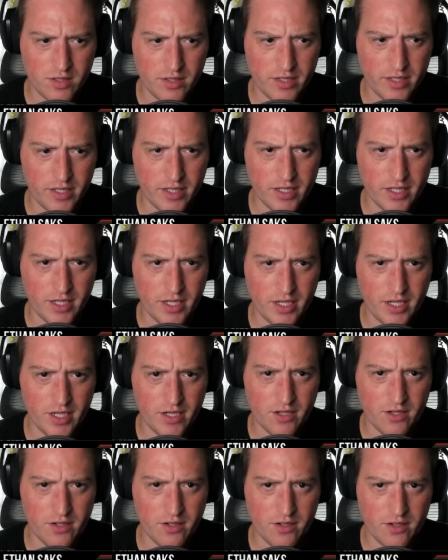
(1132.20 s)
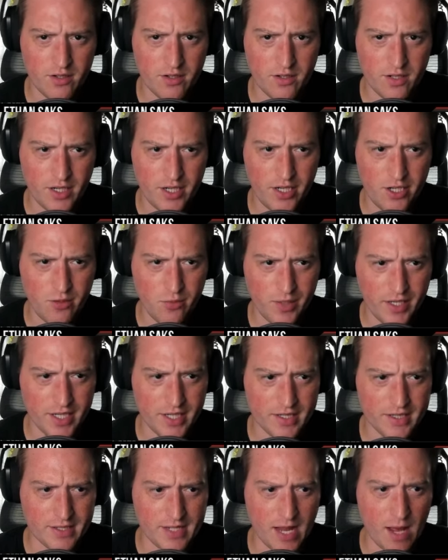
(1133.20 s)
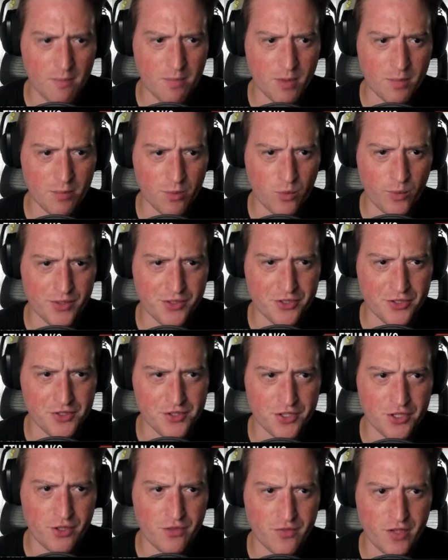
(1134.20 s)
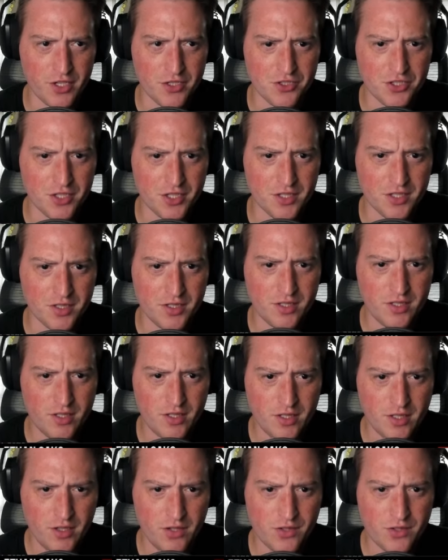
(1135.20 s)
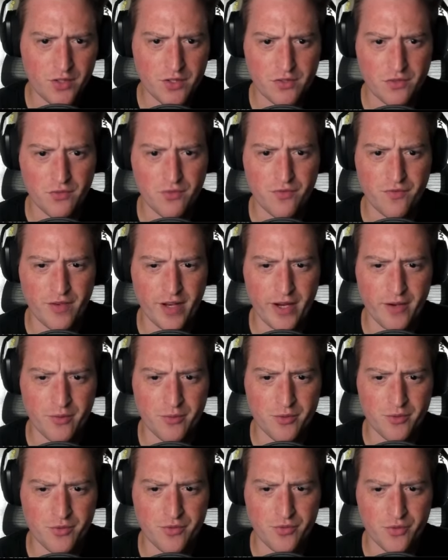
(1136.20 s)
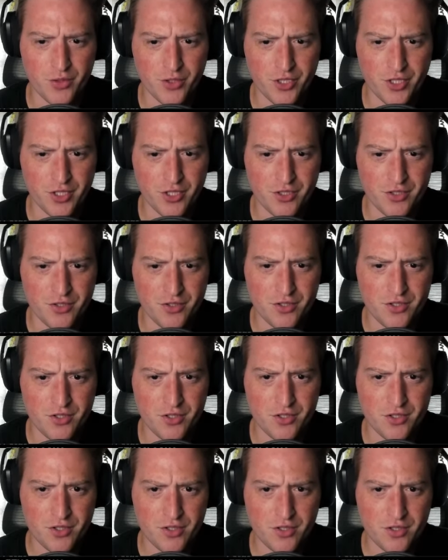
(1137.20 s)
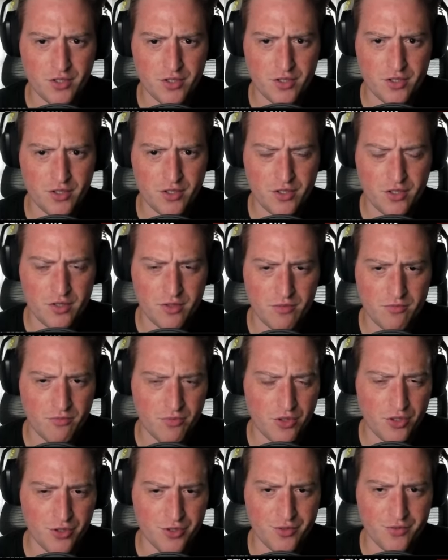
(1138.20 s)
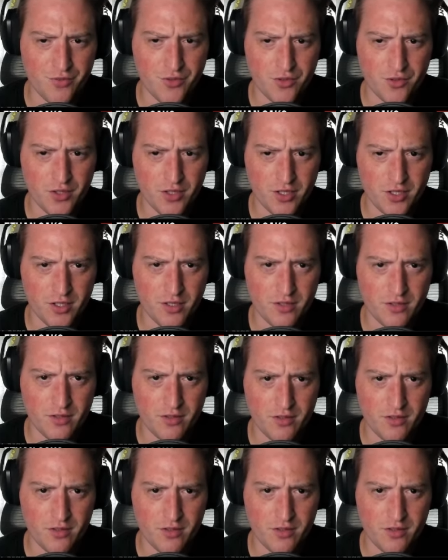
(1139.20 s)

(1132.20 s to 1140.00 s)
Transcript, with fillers: And here, here we can snap up a Winter's Intervention. It's also found footage, good for the